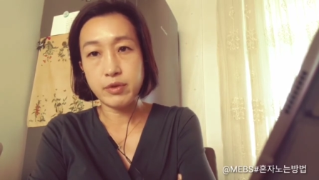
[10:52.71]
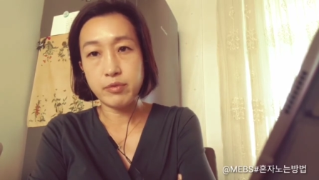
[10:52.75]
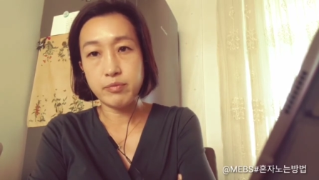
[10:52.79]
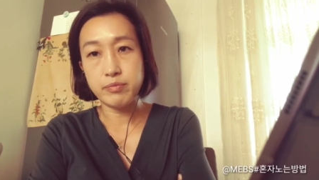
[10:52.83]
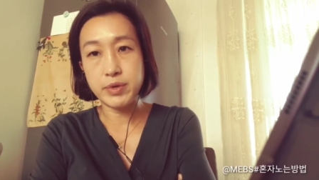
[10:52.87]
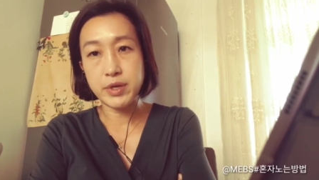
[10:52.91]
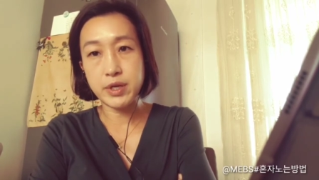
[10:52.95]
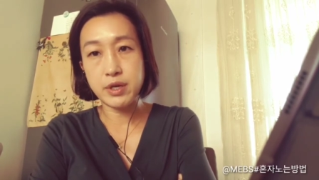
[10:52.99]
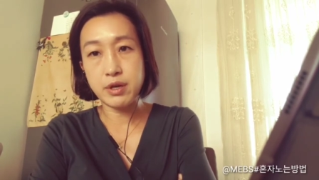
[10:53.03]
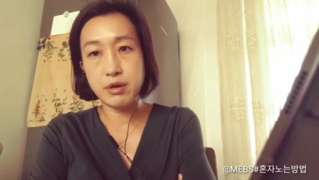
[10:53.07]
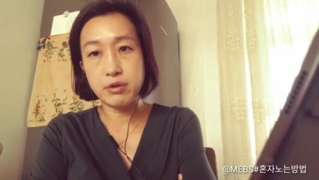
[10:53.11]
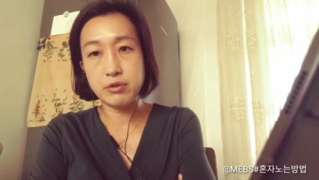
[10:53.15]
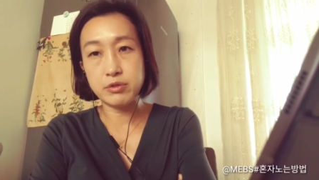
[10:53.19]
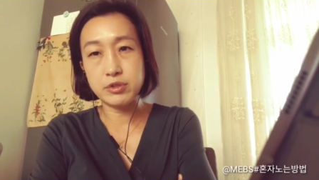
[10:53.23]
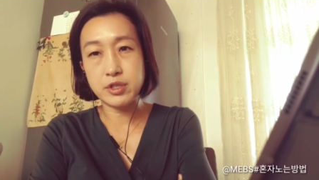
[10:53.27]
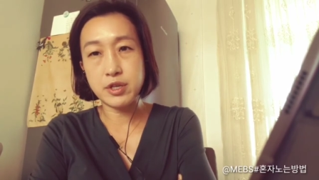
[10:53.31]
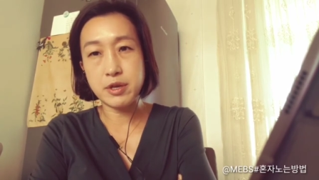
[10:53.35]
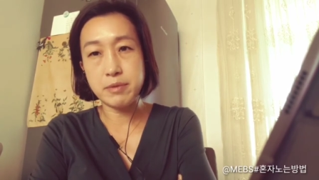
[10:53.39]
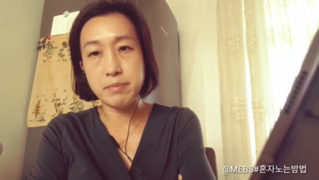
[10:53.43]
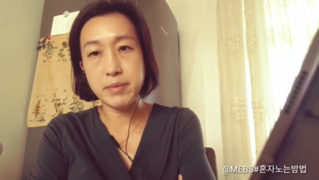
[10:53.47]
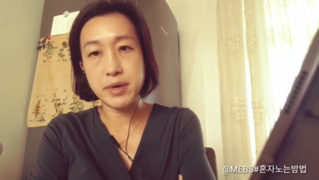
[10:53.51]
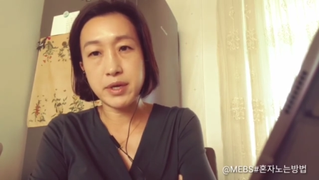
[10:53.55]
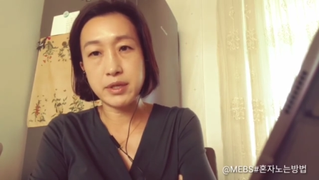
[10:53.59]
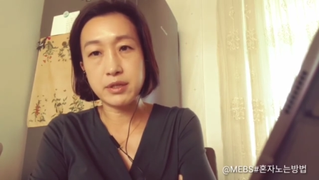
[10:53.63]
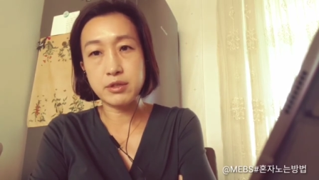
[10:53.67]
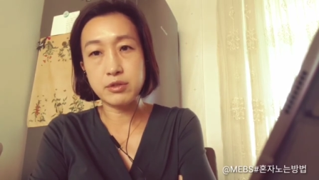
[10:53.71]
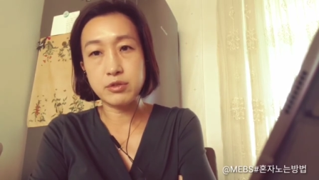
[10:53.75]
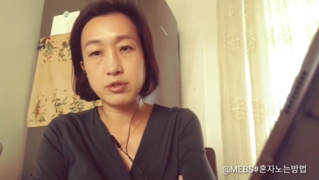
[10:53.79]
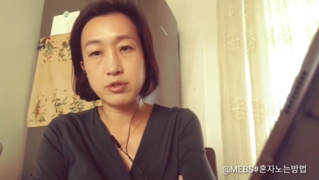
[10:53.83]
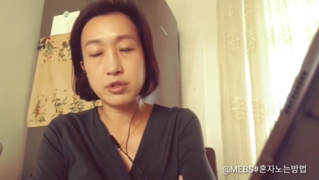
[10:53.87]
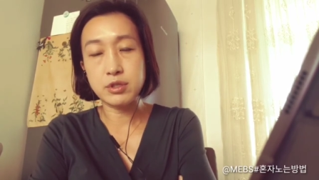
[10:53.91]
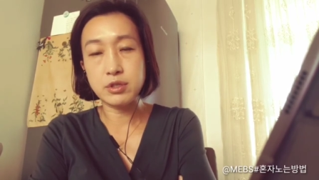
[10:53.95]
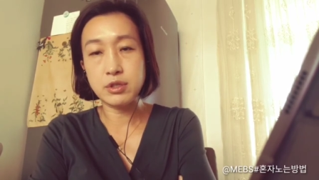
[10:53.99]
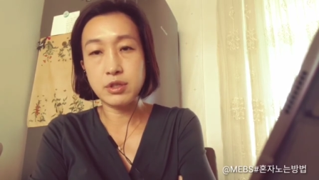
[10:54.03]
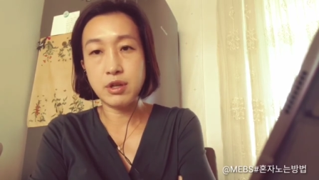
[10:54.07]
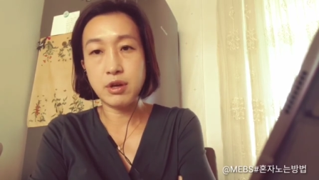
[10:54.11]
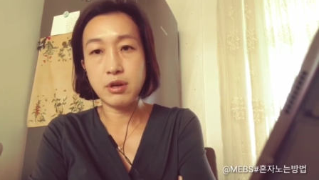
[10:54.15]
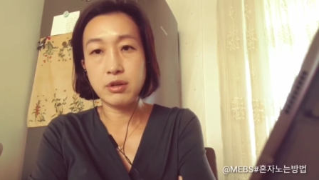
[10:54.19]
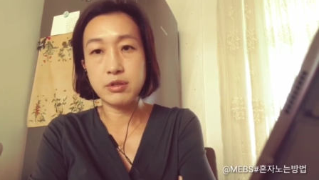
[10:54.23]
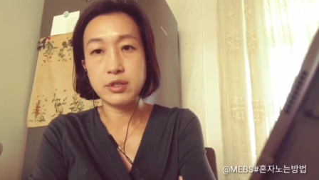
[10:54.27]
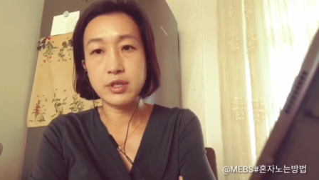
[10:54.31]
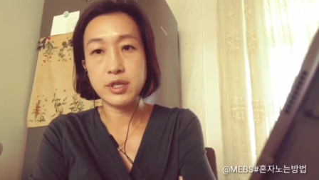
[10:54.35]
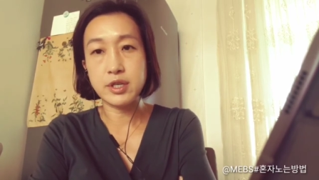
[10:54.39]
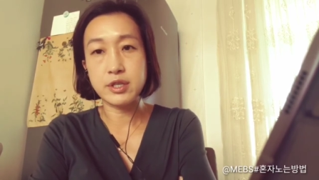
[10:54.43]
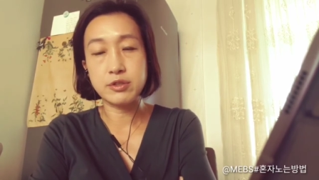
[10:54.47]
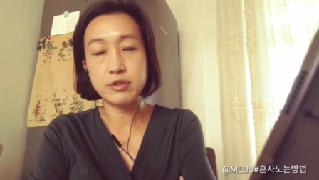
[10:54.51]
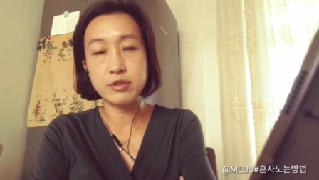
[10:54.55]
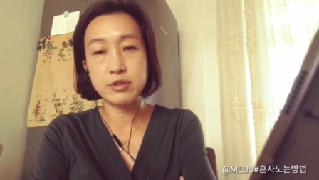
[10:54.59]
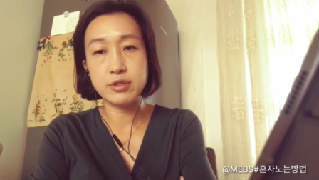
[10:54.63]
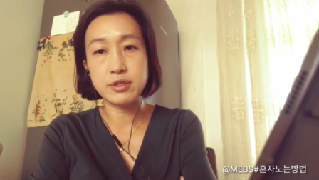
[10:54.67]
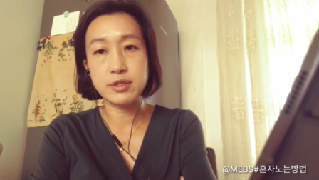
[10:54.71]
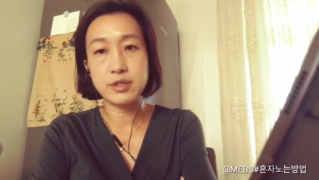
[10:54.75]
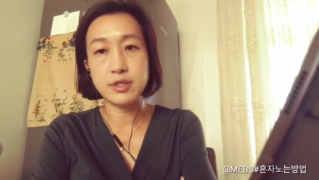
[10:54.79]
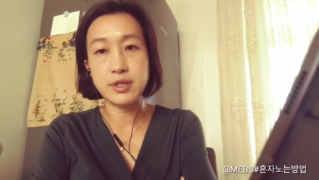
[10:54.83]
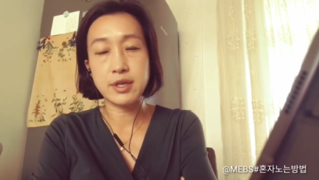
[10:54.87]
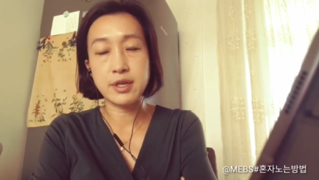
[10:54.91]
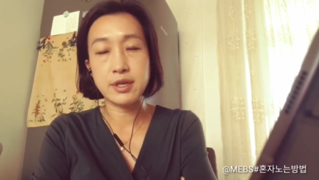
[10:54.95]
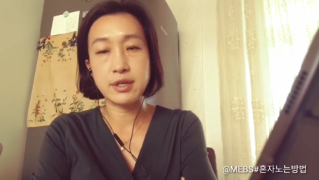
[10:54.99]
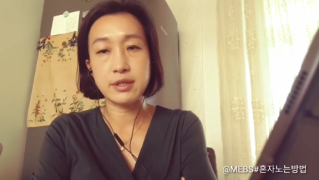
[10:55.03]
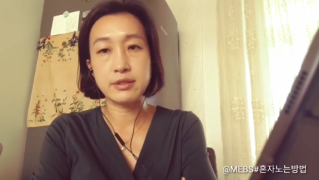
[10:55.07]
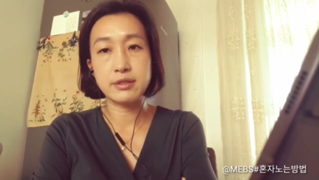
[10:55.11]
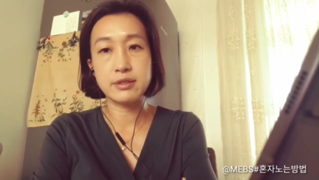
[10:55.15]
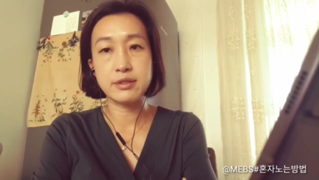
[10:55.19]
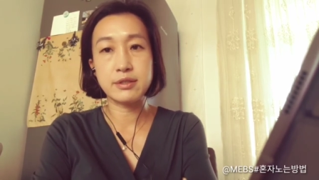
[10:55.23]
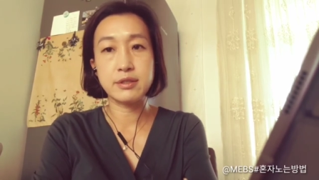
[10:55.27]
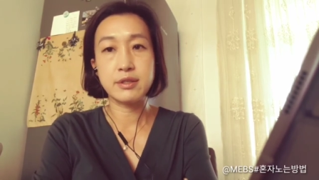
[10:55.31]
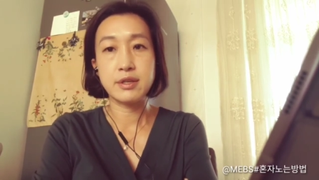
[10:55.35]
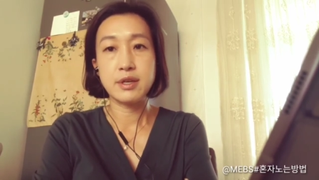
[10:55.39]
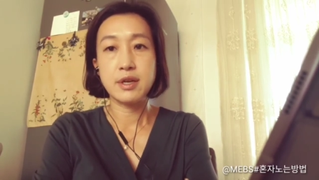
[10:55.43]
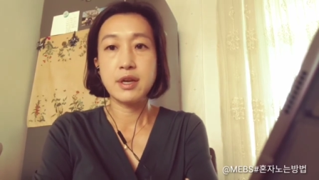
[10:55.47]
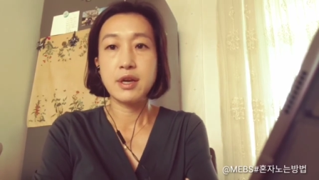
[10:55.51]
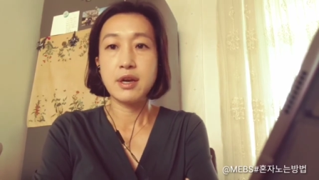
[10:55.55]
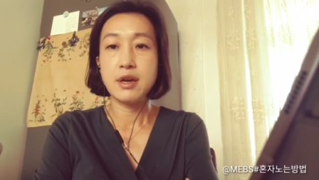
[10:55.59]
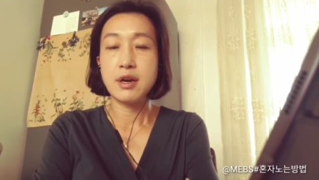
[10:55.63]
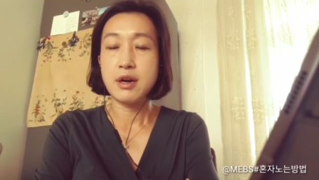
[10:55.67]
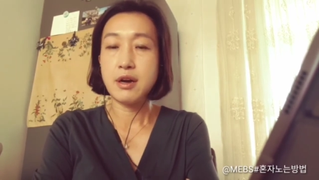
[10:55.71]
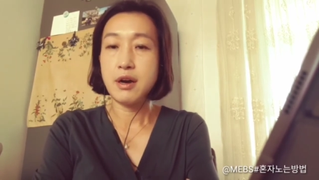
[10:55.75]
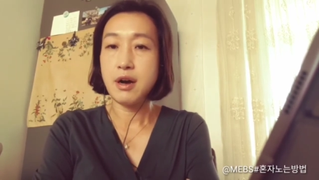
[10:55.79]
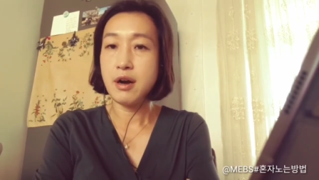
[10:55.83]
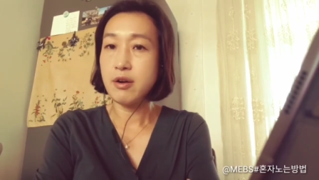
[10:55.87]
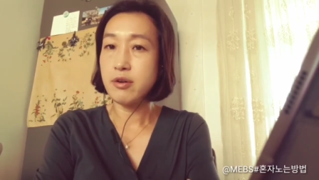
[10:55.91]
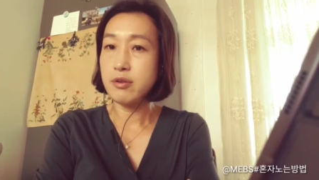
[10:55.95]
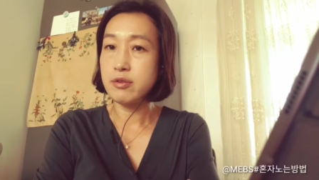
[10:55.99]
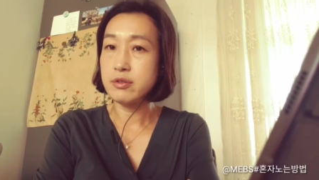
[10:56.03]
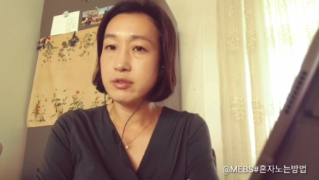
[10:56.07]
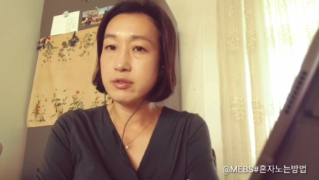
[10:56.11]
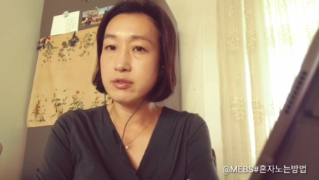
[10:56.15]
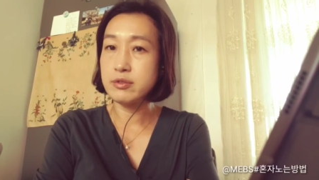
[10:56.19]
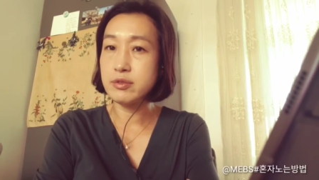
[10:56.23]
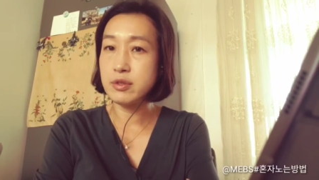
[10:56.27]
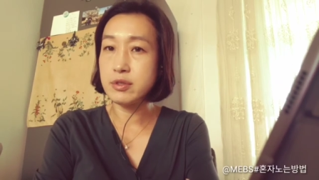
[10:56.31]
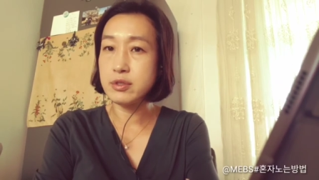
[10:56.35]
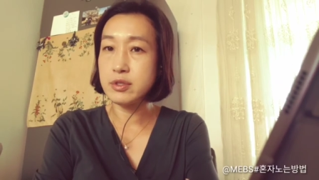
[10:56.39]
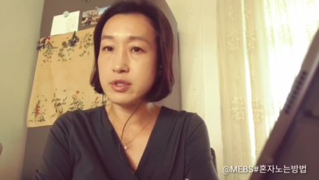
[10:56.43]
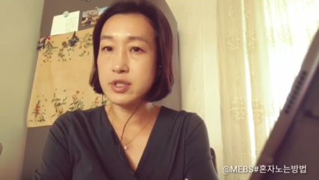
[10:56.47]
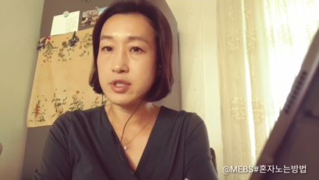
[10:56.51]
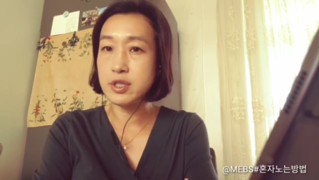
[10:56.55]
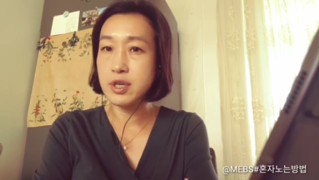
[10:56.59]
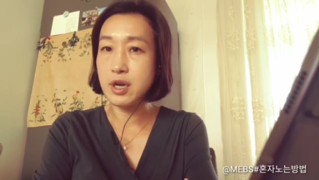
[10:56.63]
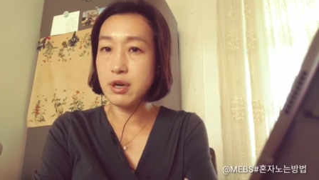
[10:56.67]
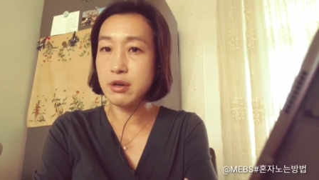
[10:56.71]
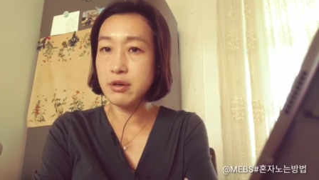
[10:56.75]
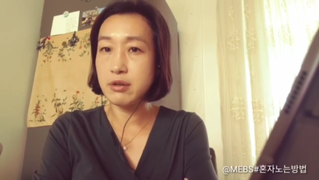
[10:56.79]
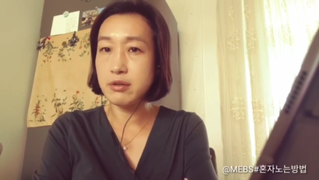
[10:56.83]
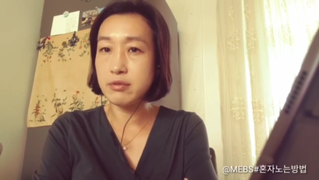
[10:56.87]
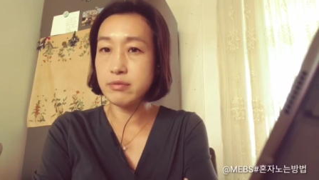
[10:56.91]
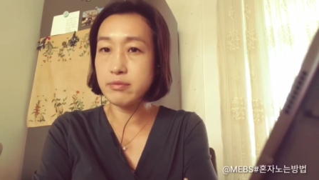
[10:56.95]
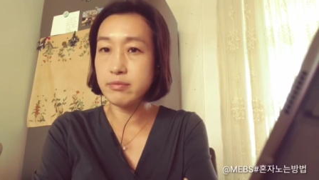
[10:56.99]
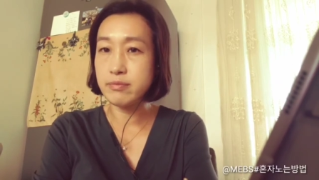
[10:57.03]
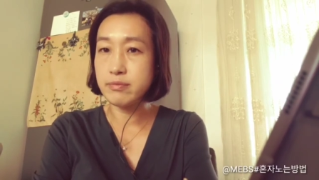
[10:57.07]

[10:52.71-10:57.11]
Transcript: because he made it too lonely to see it. On the shelf,